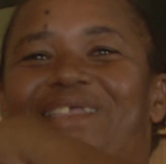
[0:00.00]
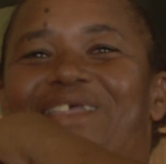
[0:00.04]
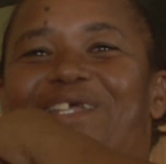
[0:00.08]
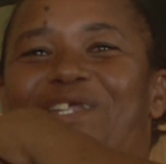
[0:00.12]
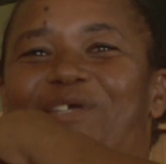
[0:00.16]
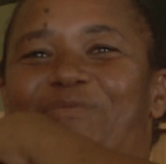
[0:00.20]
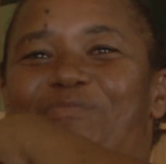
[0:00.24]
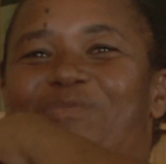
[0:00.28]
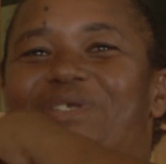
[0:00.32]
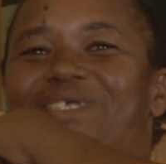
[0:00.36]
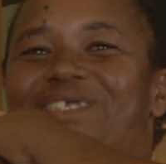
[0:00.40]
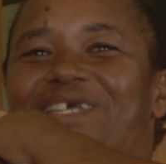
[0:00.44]
dream
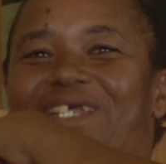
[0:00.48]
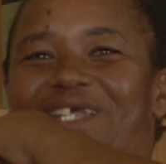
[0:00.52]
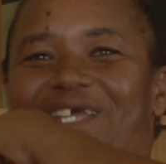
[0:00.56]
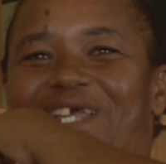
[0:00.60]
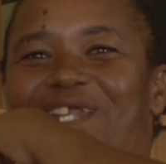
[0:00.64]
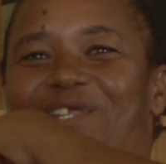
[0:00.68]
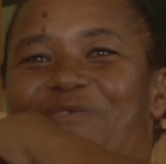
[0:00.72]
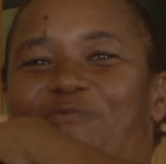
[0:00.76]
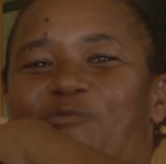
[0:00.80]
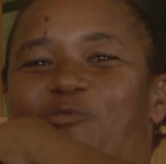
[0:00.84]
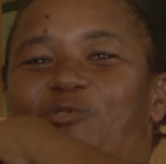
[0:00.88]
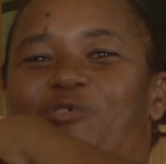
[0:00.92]
is really
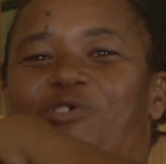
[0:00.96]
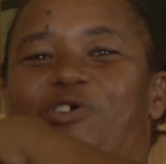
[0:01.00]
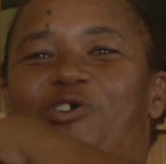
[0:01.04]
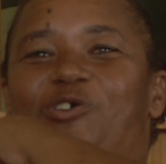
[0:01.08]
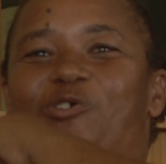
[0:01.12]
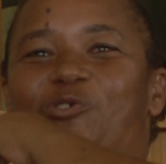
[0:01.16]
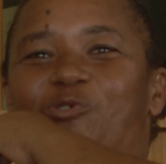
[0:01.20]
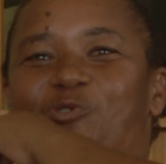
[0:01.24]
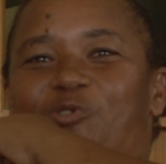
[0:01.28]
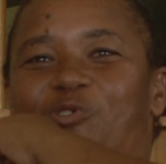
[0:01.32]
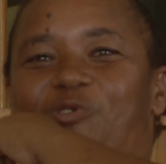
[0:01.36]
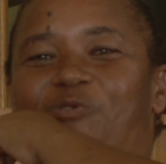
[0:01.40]
for the
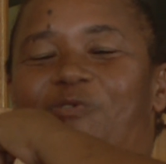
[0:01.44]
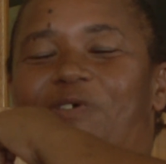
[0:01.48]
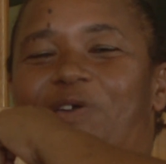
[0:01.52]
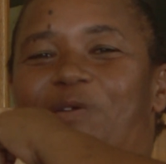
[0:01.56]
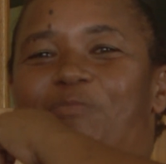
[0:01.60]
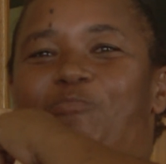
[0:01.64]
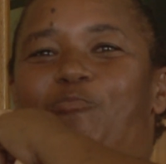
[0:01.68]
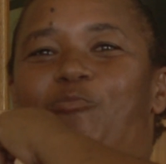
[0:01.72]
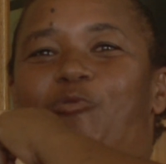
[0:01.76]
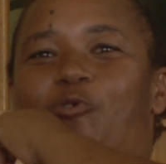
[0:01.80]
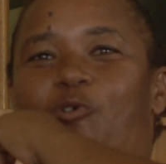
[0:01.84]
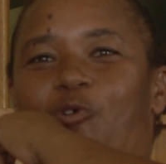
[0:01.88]
youth, for
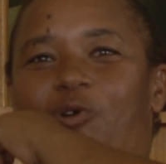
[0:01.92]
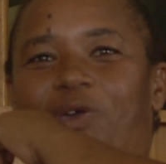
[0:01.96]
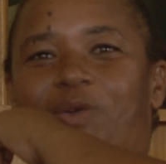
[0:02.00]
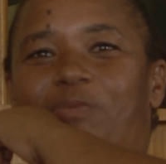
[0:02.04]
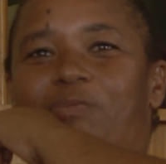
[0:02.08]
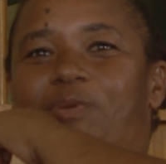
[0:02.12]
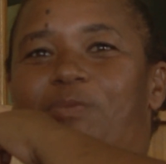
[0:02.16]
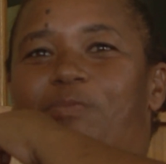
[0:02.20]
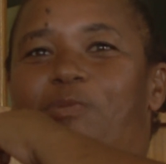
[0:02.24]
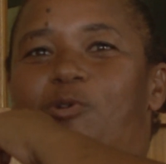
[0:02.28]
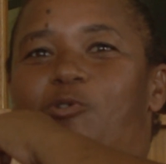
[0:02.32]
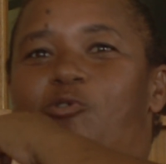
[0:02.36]
employment,
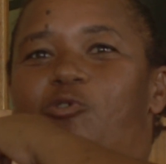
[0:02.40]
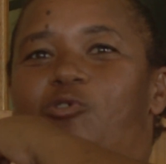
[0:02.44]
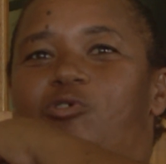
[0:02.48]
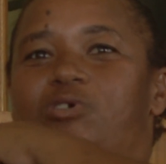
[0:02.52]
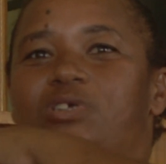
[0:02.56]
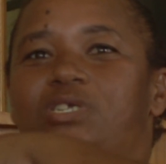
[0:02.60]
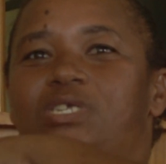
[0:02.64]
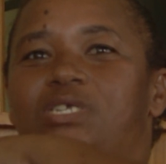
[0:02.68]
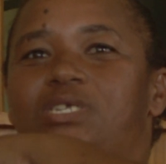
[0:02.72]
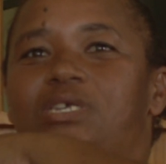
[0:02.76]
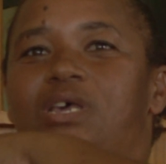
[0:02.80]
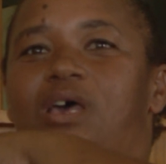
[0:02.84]

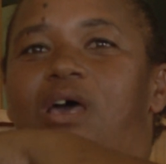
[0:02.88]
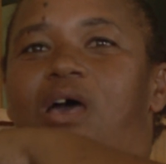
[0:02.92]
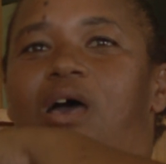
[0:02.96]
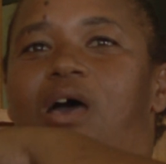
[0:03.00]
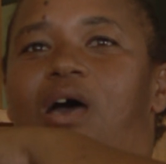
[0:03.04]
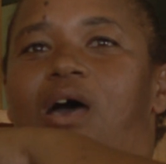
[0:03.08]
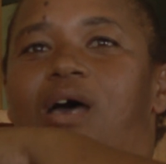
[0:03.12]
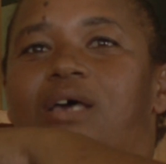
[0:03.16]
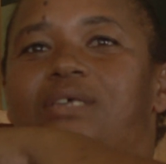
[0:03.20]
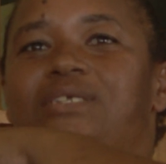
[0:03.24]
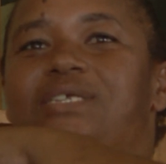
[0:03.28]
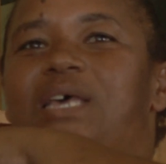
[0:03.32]
because
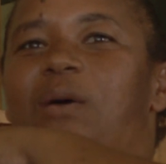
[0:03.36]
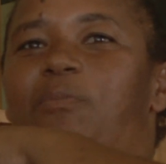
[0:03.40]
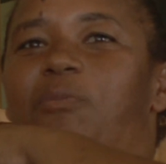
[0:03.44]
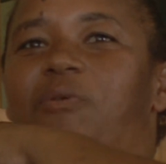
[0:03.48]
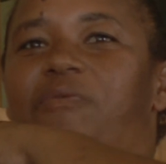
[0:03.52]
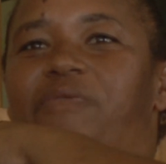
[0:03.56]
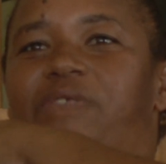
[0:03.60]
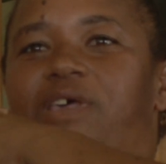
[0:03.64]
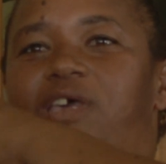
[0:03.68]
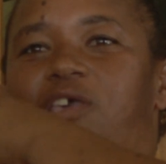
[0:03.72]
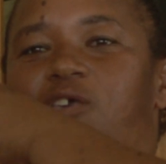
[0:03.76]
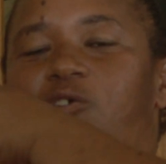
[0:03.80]
some of
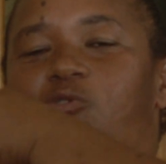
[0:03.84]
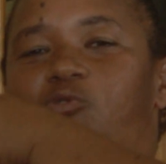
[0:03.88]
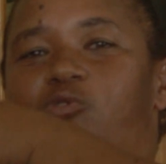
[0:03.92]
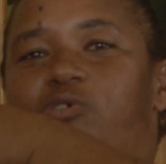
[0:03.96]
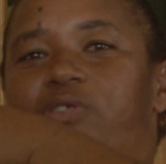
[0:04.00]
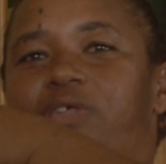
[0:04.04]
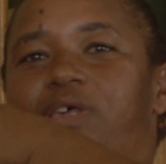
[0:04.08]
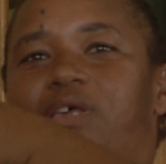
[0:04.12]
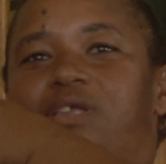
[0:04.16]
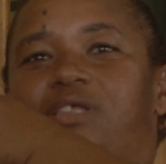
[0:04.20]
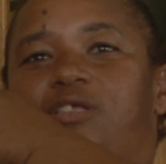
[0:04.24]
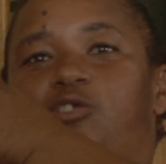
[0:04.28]
the youth,
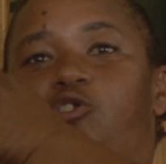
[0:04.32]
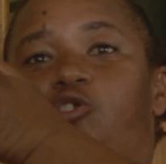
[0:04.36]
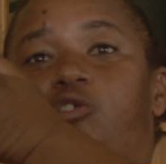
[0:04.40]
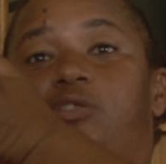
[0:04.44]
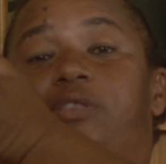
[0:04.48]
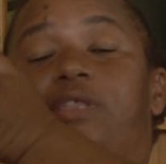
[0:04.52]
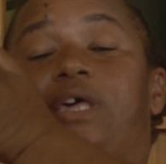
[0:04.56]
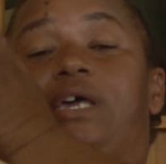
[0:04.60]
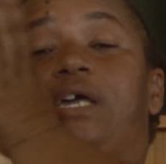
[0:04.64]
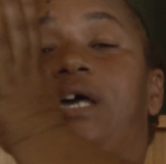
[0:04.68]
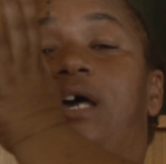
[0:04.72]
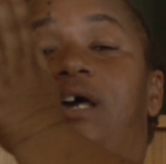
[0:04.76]

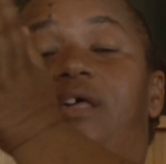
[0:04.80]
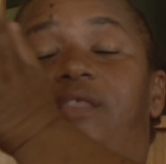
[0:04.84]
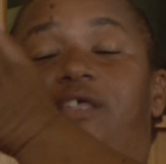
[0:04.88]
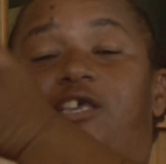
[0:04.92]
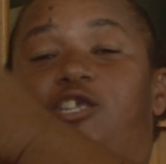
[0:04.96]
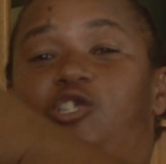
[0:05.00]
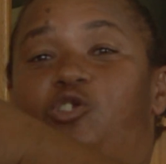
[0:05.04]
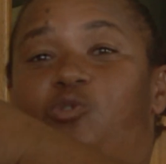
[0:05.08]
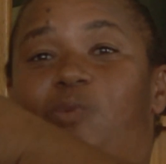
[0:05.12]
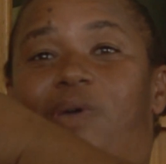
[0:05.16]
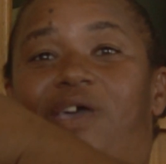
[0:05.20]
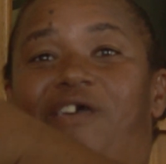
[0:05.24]
they do
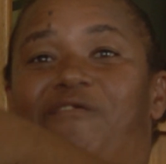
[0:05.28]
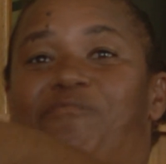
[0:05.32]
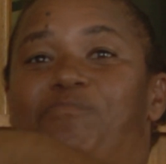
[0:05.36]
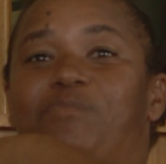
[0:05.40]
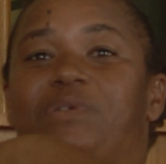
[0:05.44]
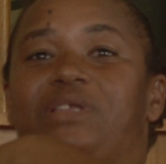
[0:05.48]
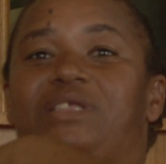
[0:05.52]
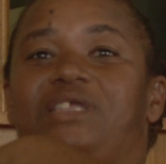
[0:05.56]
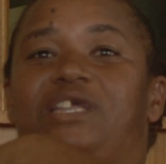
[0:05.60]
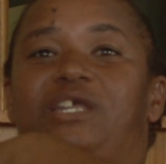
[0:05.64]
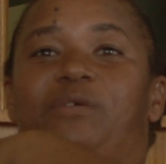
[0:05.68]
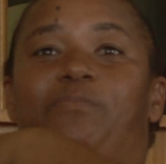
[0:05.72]
have
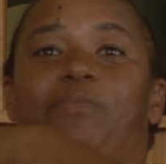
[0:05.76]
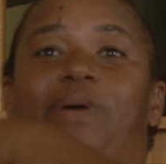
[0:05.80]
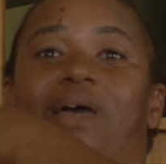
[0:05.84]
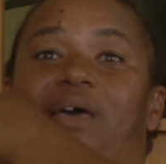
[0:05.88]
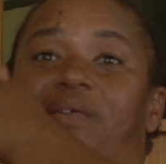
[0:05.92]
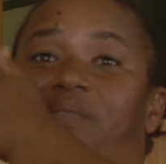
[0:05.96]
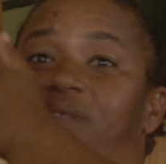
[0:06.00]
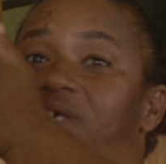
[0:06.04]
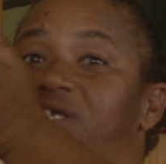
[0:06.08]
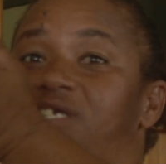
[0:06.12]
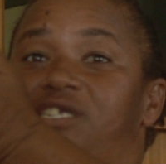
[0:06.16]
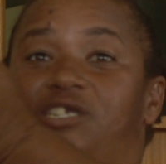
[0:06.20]
matric, but
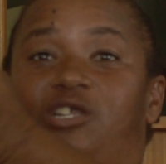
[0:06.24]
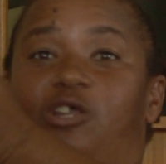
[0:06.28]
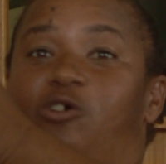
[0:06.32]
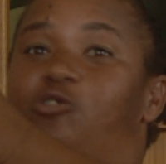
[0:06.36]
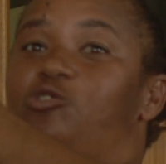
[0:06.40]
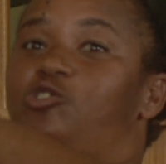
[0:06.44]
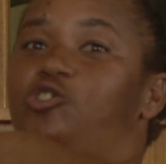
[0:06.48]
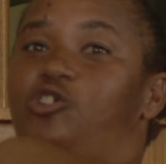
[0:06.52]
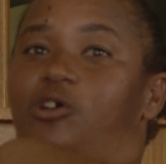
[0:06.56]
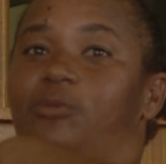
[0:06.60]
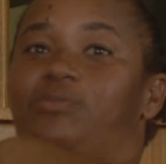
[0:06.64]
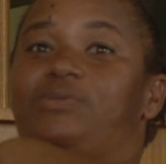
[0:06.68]
there's no
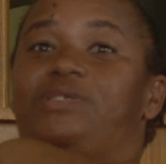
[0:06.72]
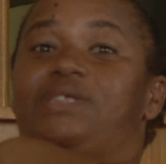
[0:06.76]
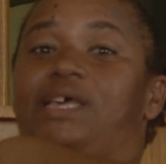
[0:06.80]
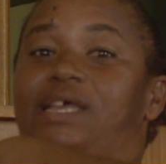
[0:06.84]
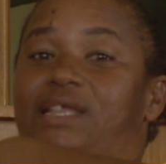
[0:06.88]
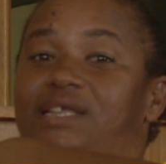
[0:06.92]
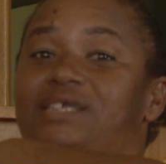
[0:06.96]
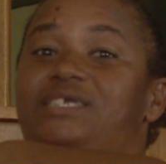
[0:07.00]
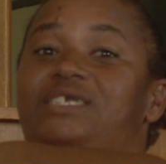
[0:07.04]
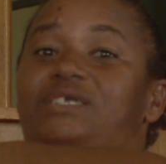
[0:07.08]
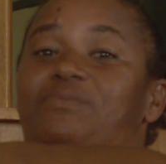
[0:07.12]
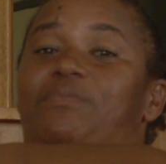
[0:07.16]
jobs. That
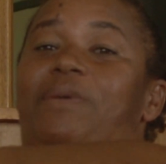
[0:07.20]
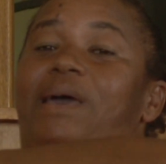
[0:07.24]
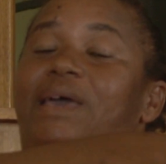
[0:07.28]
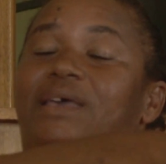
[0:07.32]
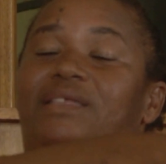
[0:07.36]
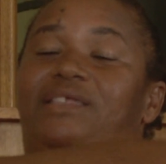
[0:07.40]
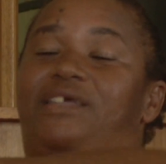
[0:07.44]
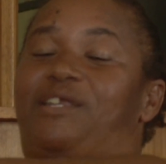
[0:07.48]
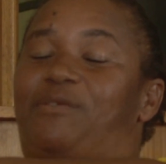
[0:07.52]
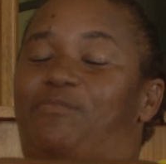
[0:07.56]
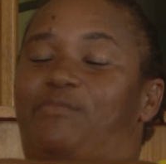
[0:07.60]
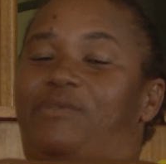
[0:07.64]
is my
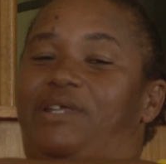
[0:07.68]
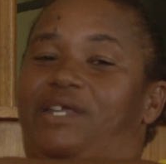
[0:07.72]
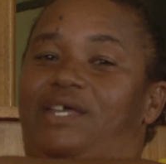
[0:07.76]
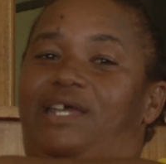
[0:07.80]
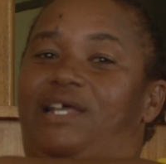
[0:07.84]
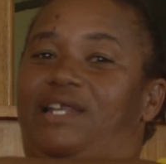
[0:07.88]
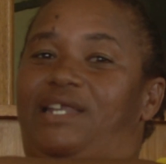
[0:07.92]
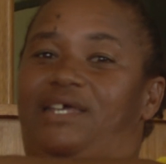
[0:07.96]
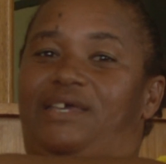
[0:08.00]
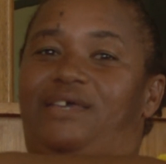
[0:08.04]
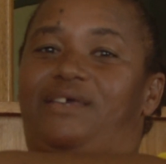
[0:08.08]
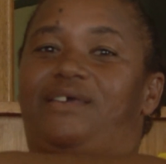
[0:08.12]
dream,
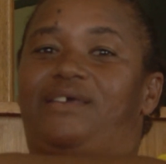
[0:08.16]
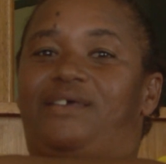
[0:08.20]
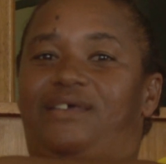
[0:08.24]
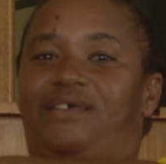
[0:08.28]
really.